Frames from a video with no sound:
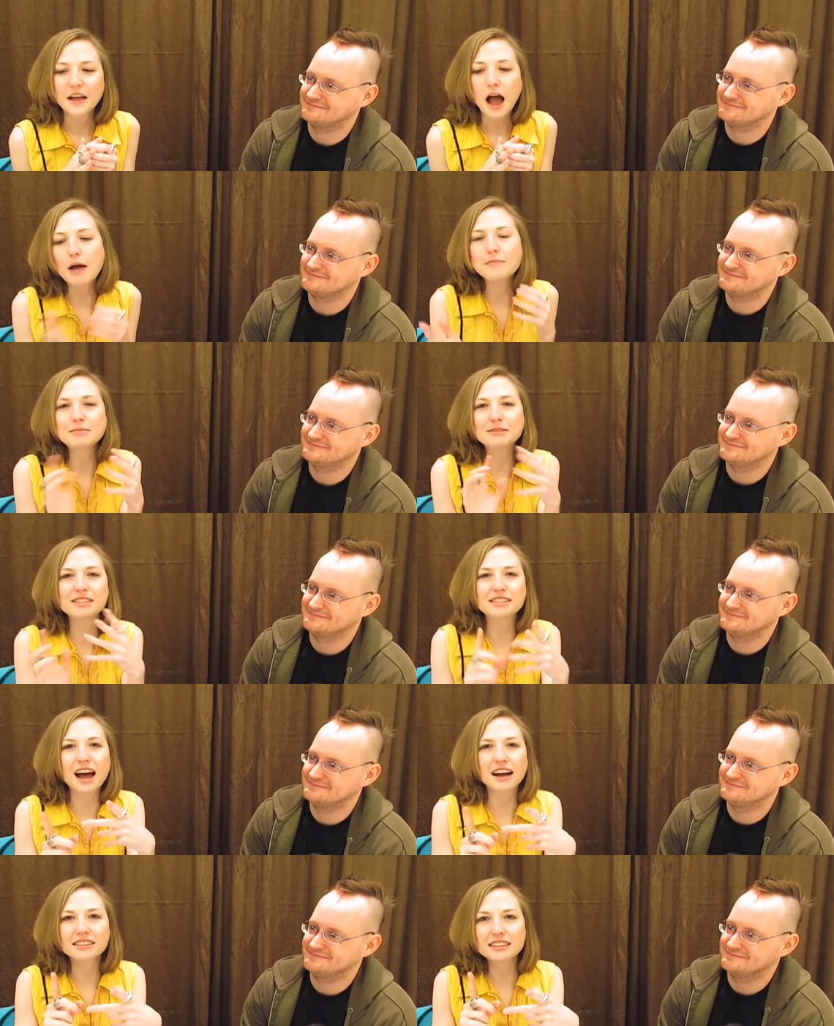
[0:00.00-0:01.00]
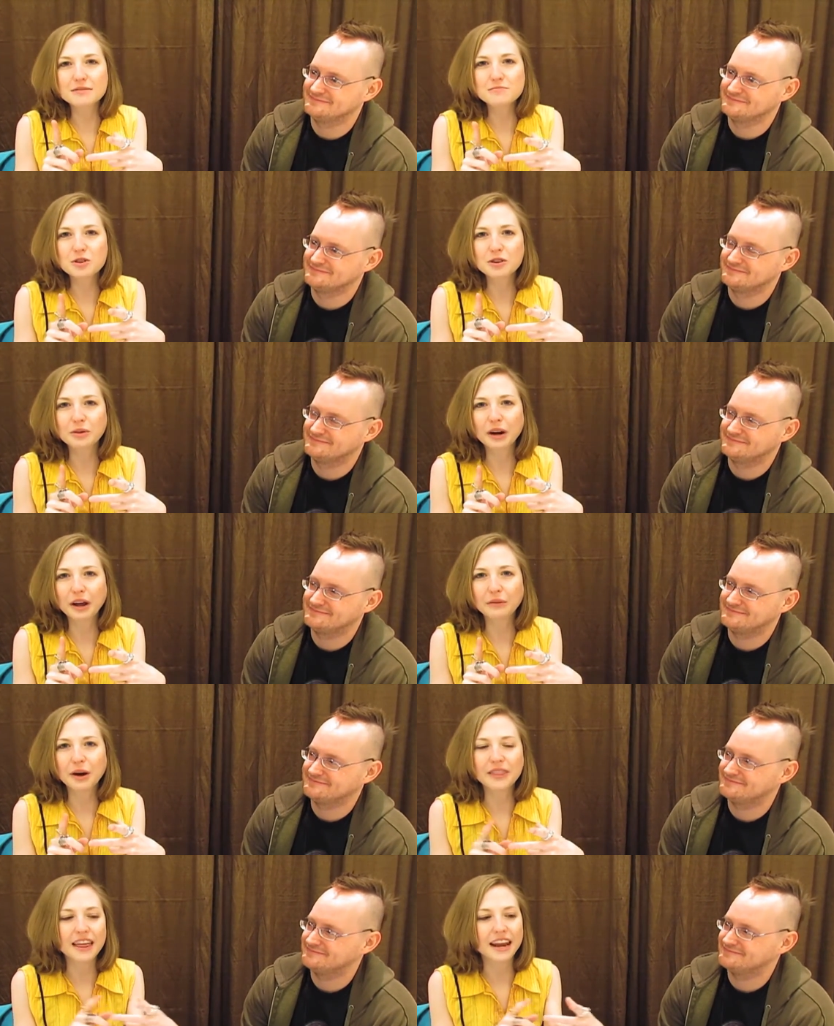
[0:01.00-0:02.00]
Speaker 1: I'm able to talk to them more
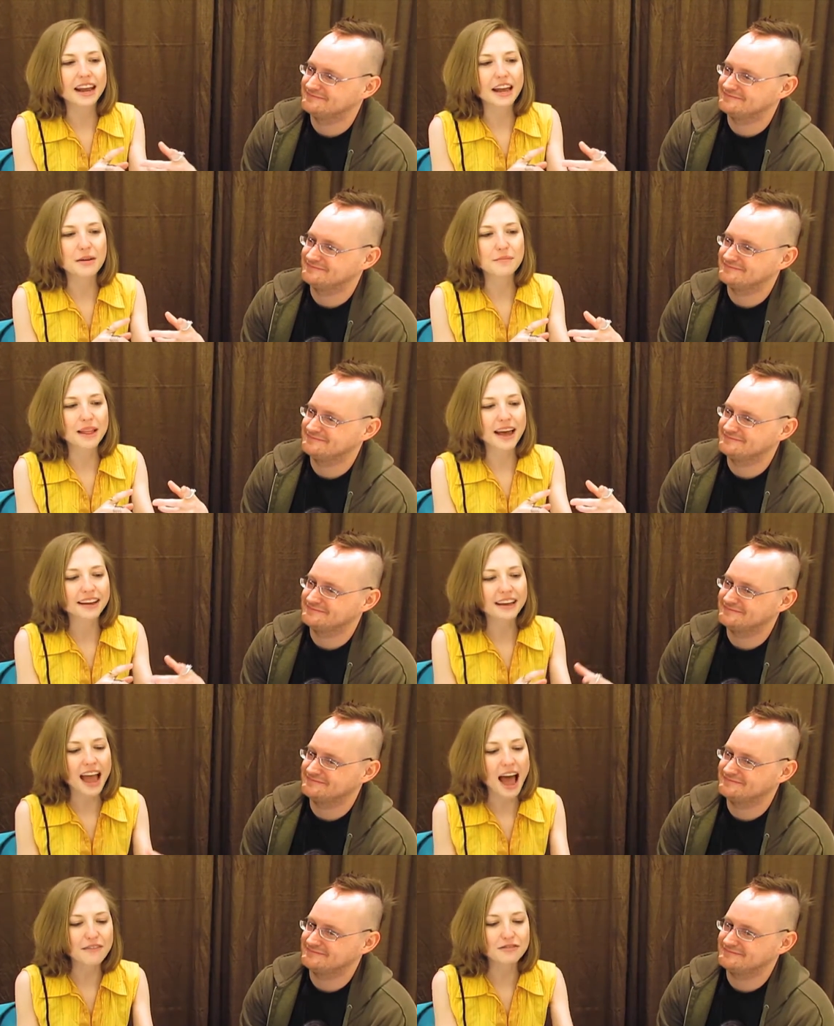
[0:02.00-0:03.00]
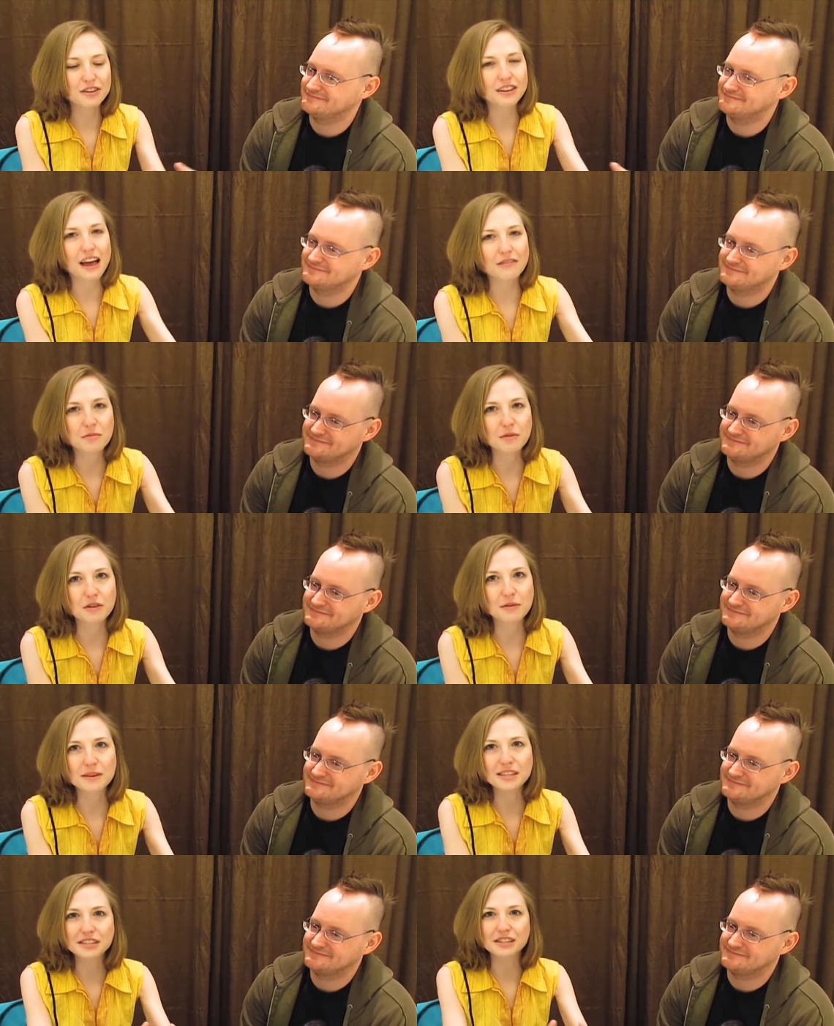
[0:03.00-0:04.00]
one-on-one than I am like after a live
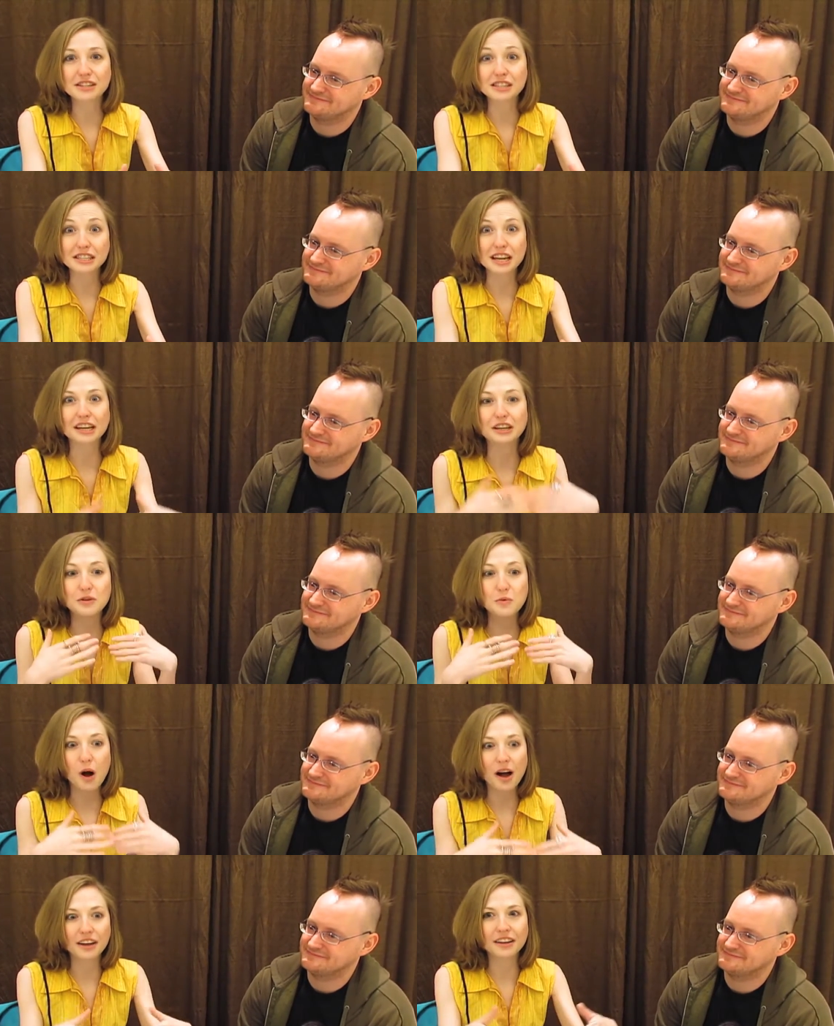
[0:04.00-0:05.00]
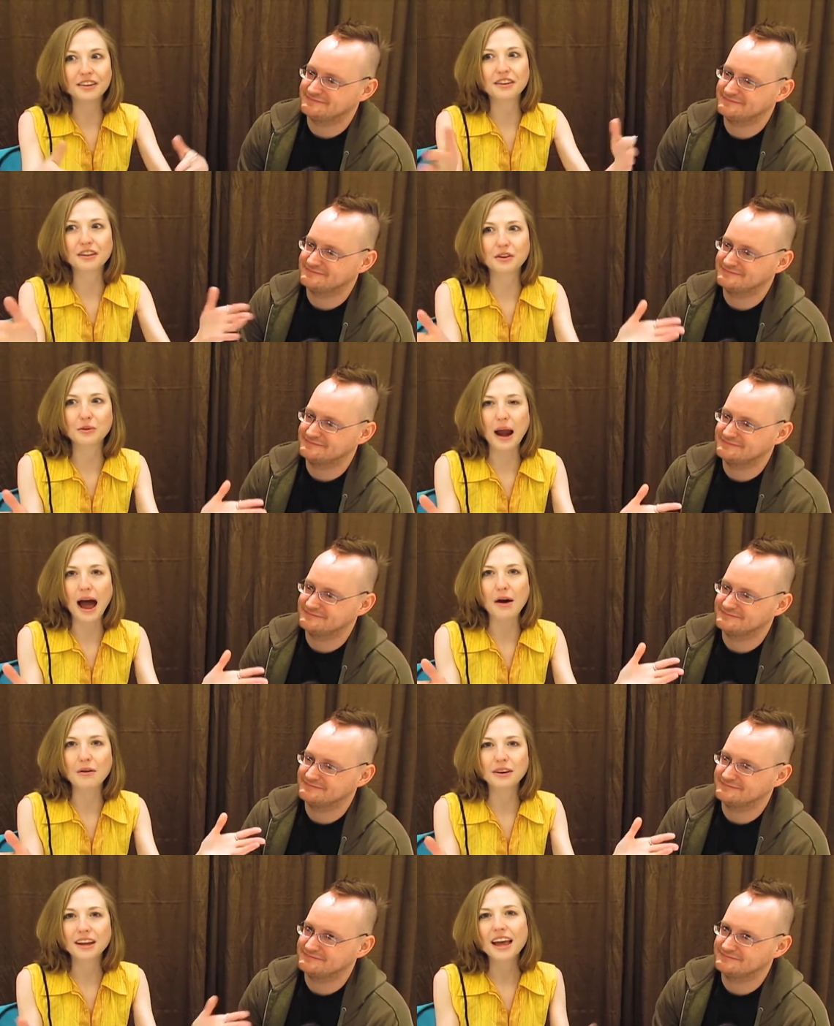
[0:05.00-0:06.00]
performance. It's like you walk into the
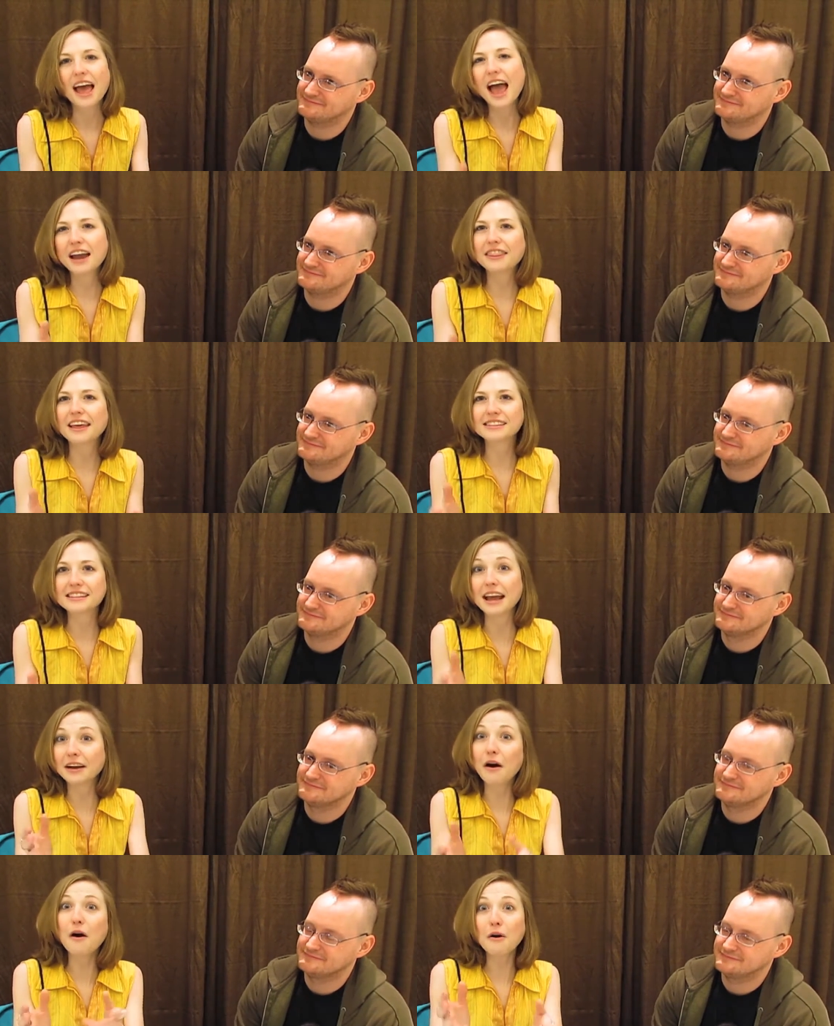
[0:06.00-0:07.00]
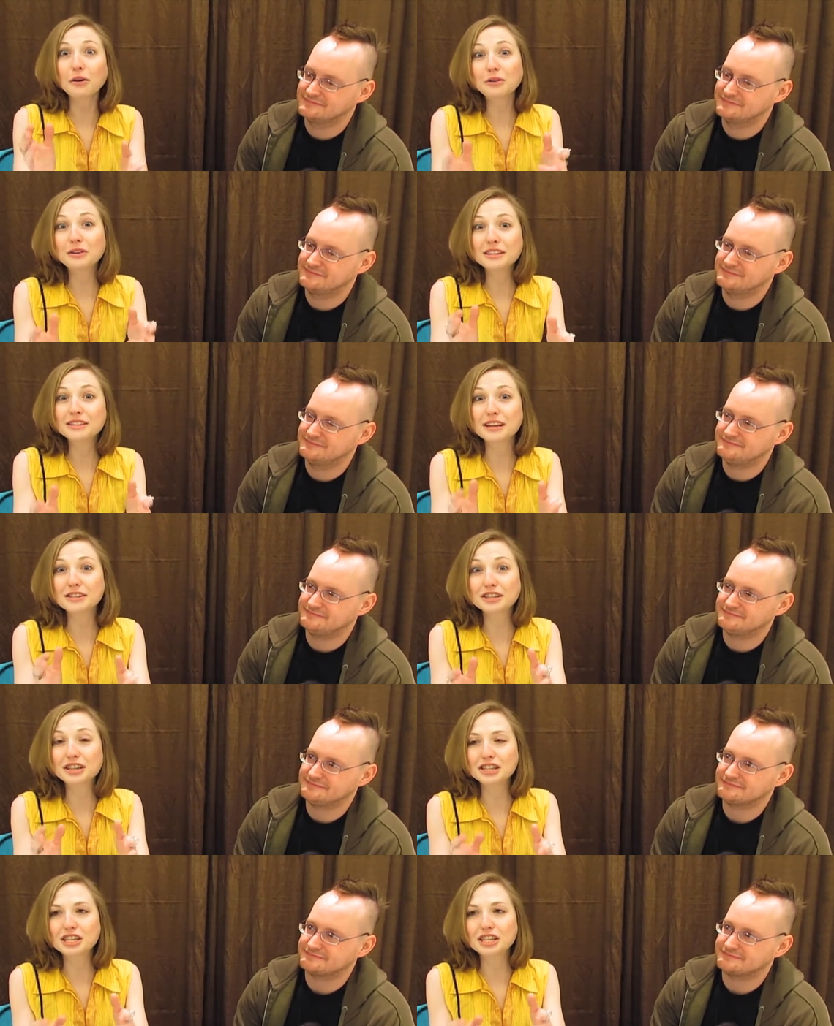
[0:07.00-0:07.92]
crowd and they say, oh, you did such a good